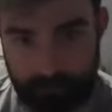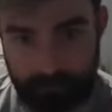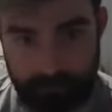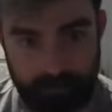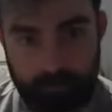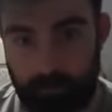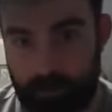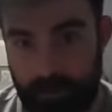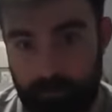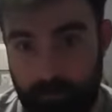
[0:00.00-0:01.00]
Oh, you're on one
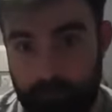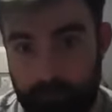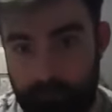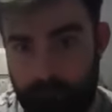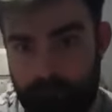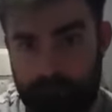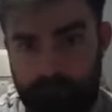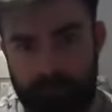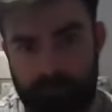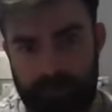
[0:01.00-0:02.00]
camera.
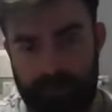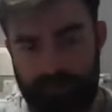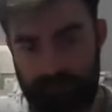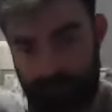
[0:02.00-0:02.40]
For a second, it looked